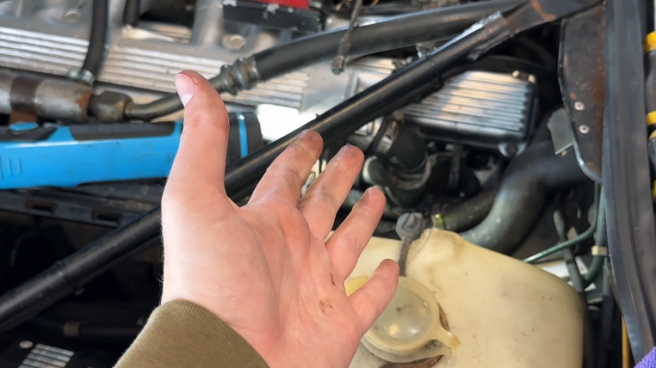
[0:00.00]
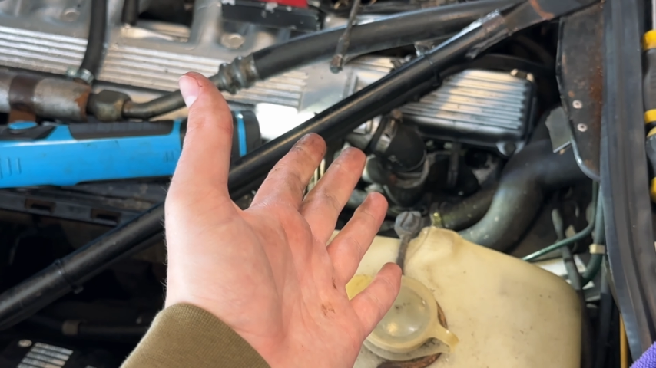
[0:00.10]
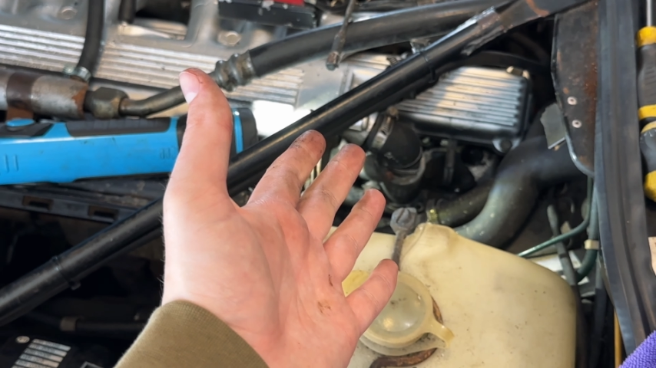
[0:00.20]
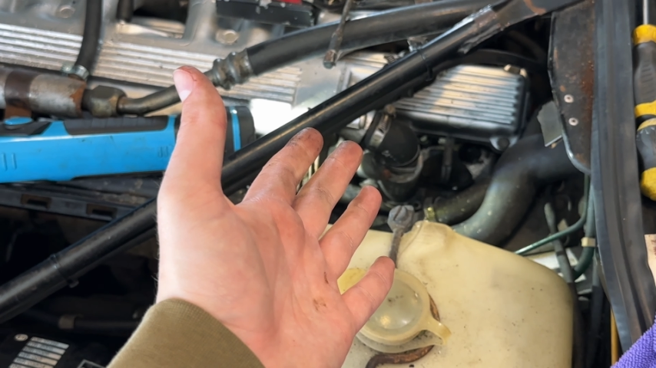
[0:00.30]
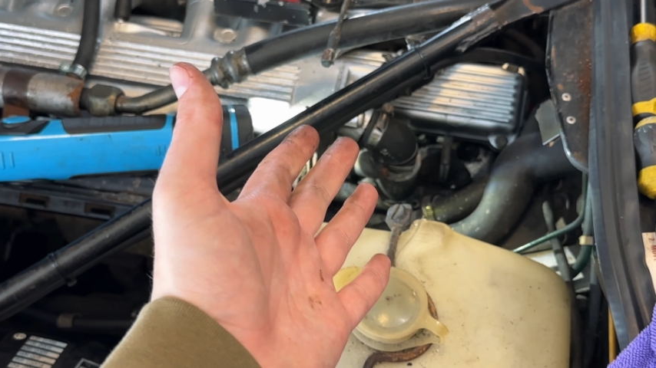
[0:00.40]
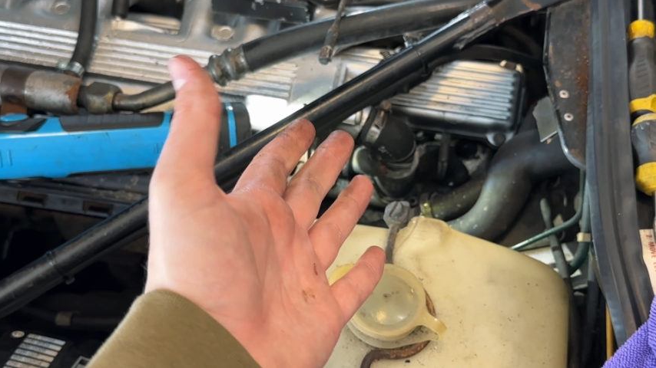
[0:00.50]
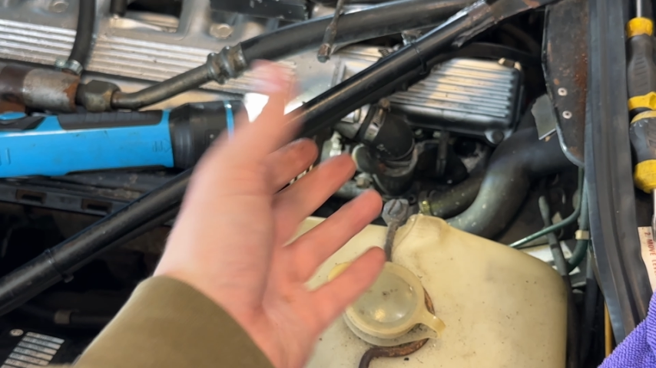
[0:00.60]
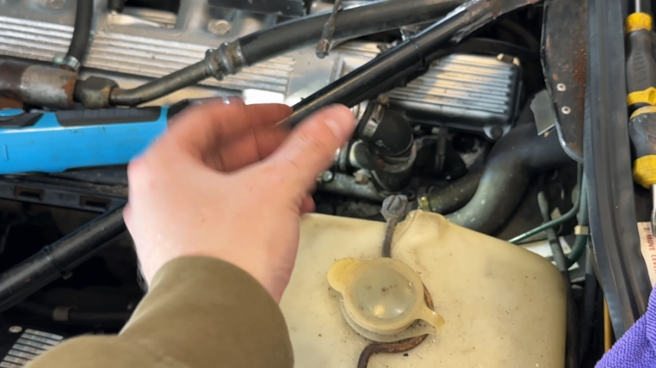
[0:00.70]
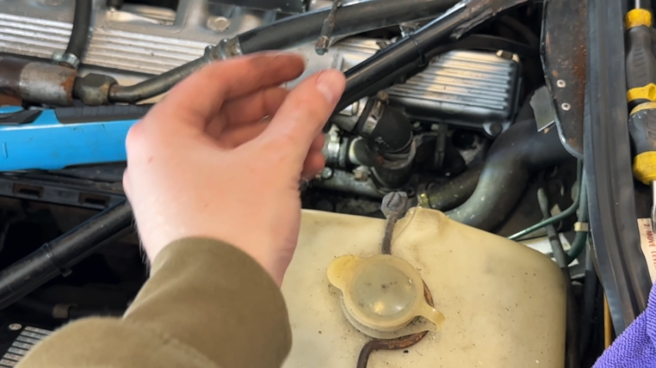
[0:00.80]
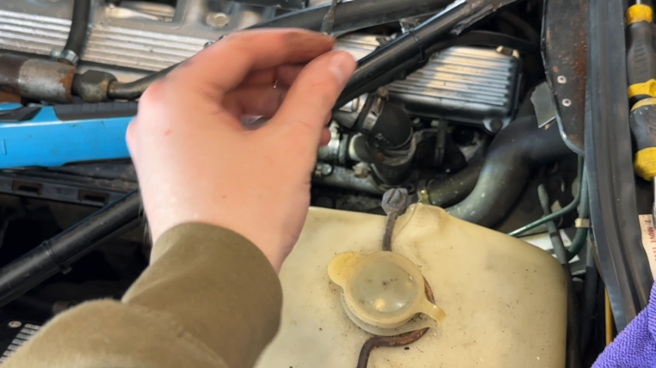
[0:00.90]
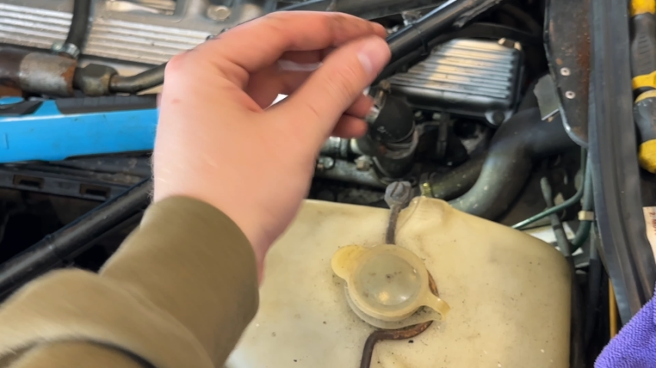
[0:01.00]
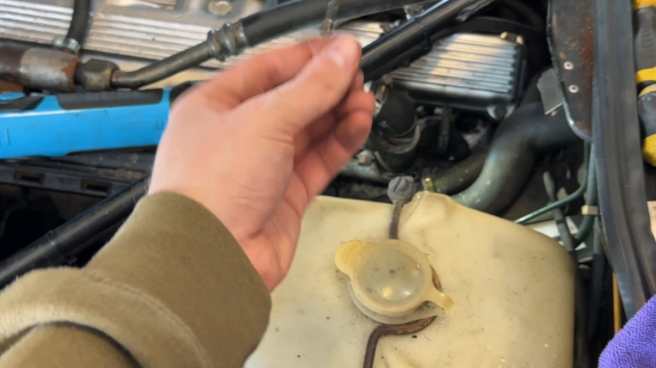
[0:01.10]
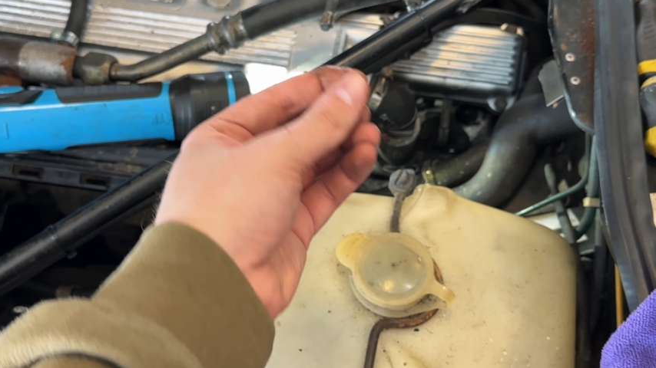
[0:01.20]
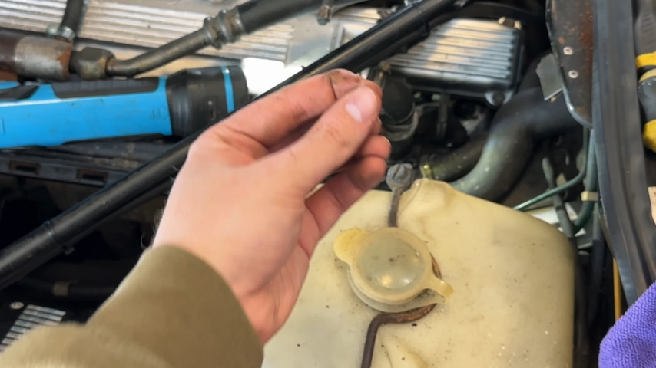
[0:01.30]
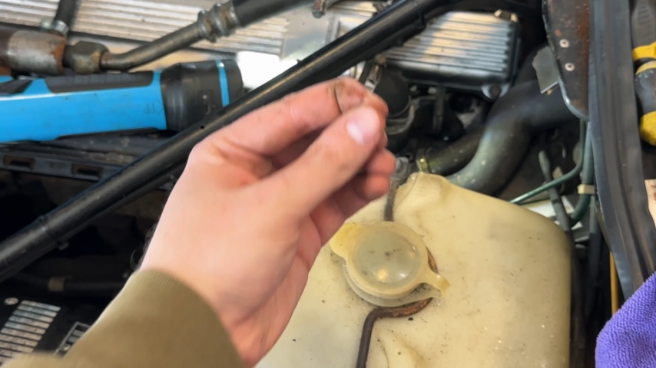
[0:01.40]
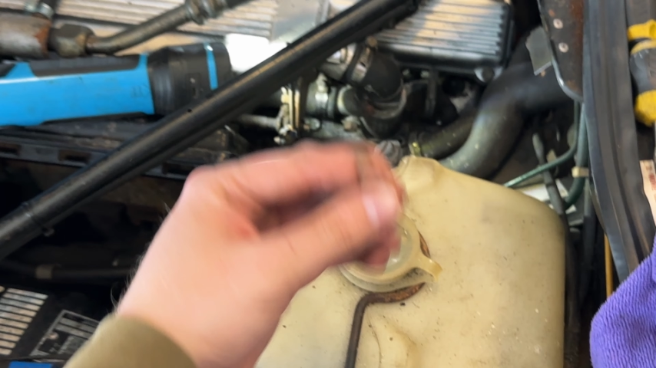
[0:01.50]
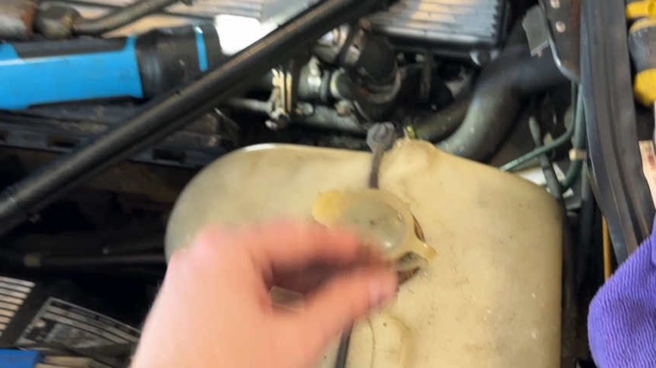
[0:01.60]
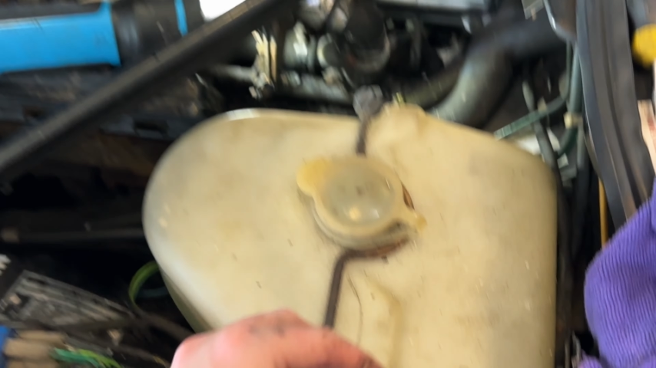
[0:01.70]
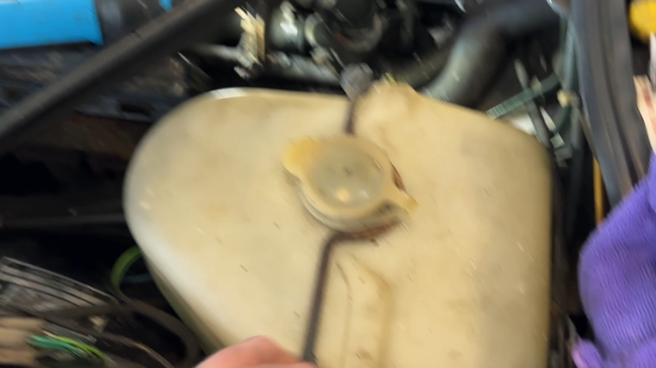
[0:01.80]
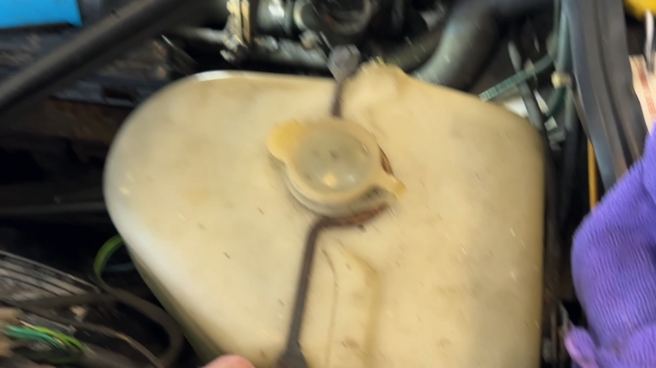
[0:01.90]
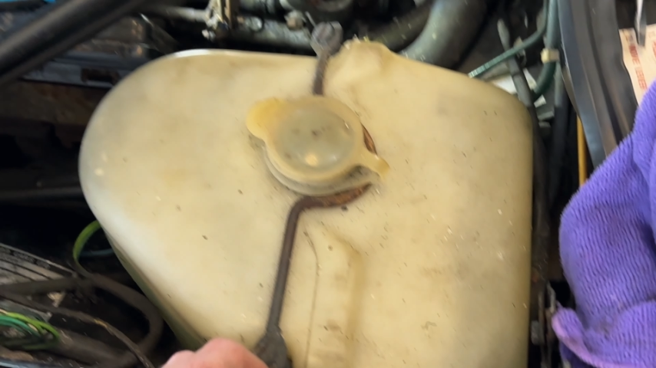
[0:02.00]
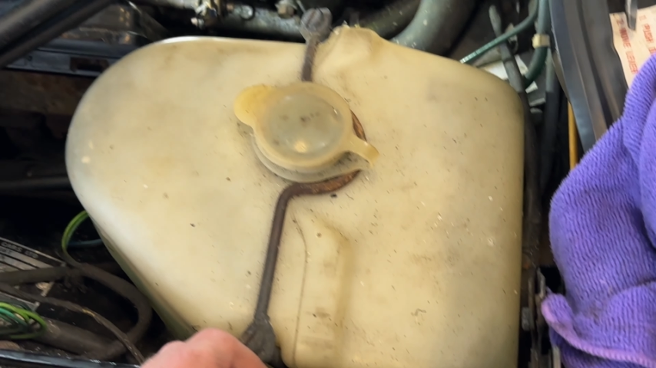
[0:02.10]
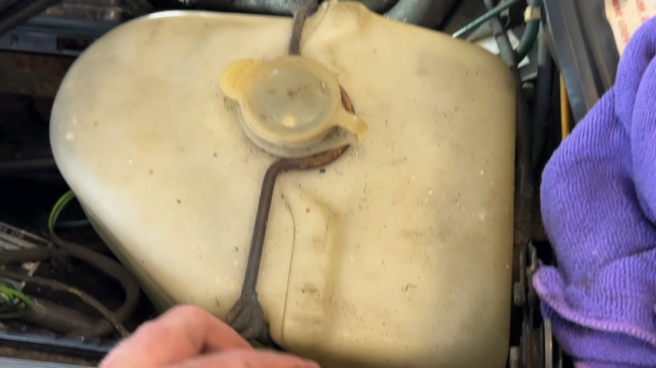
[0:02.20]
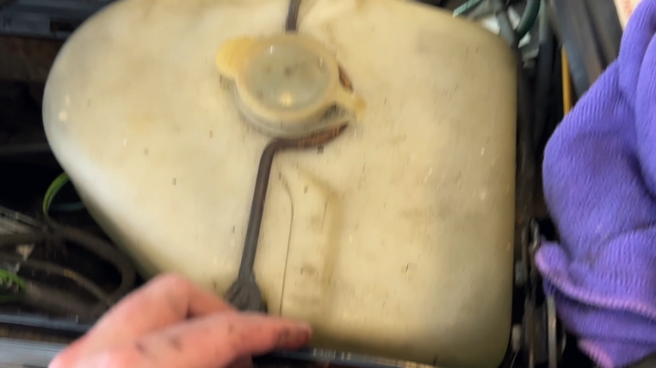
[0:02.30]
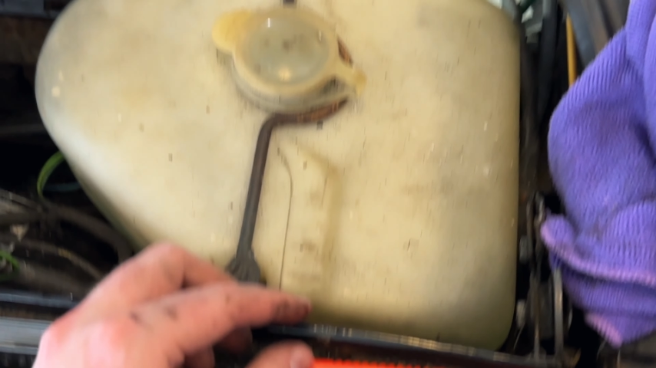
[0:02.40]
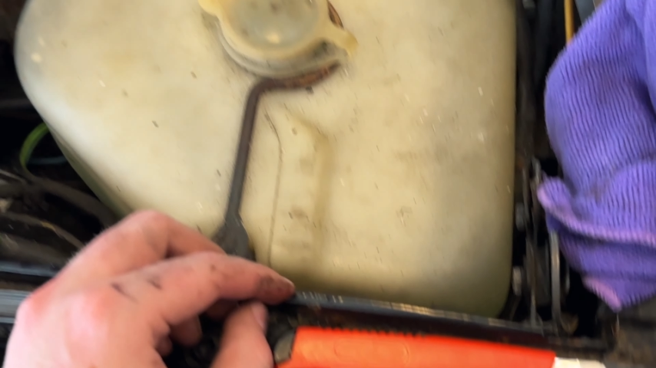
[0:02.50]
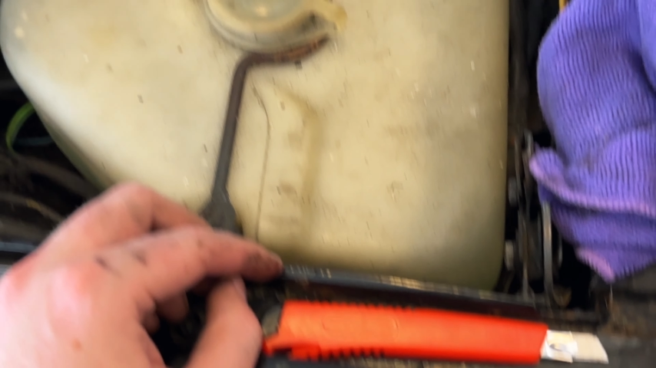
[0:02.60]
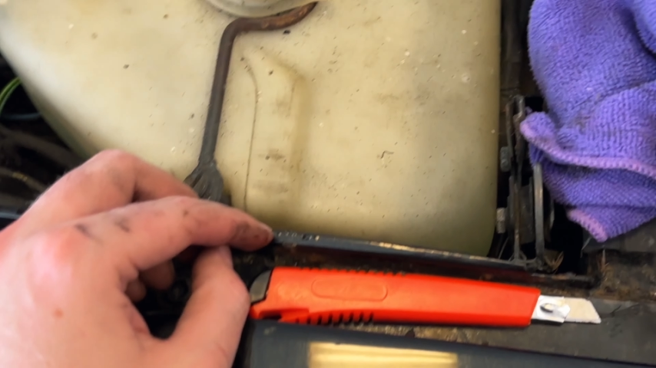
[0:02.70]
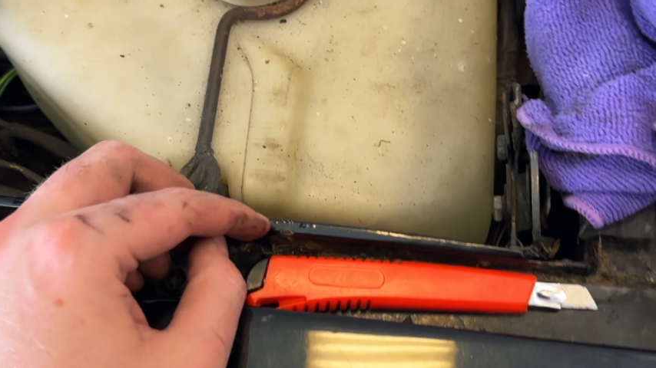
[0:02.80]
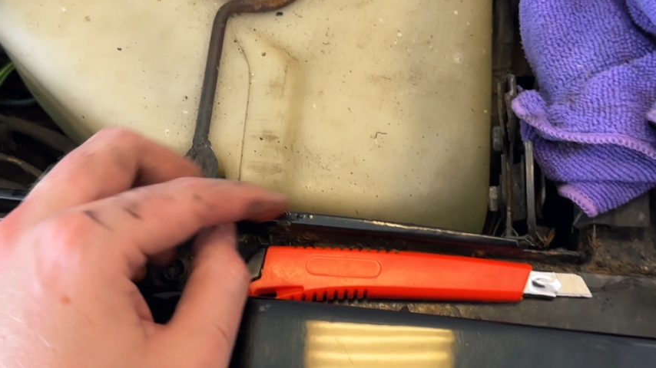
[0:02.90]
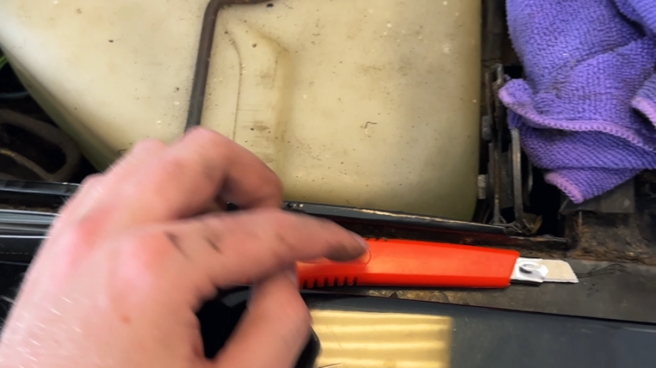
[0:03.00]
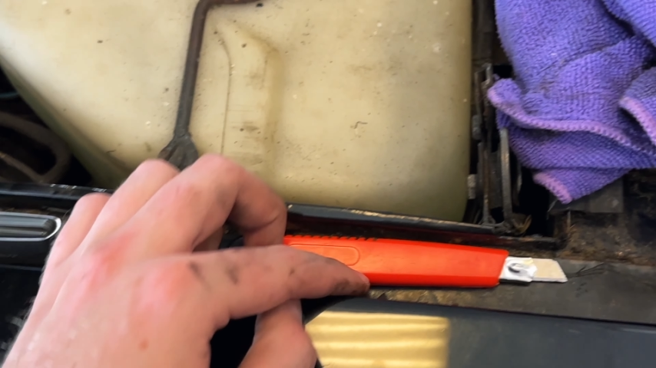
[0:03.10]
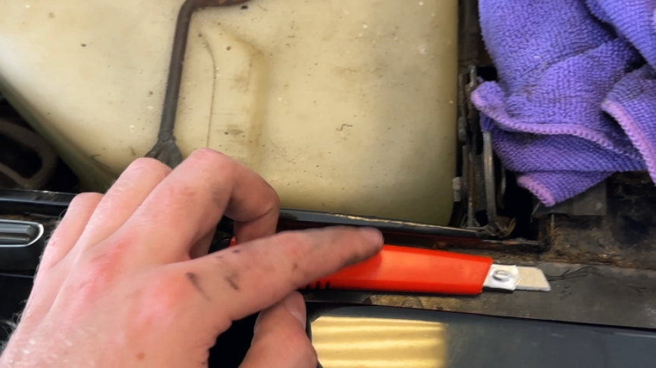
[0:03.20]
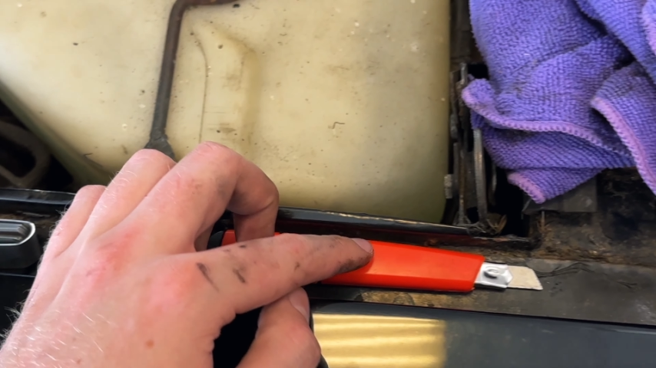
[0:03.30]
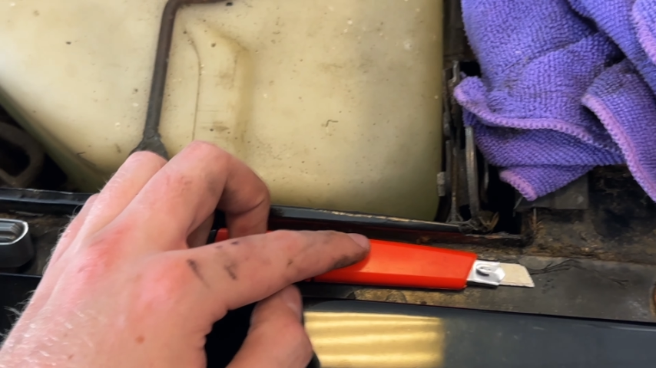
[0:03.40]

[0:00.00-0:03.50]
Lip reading: No face is visible, so there are no lips to read.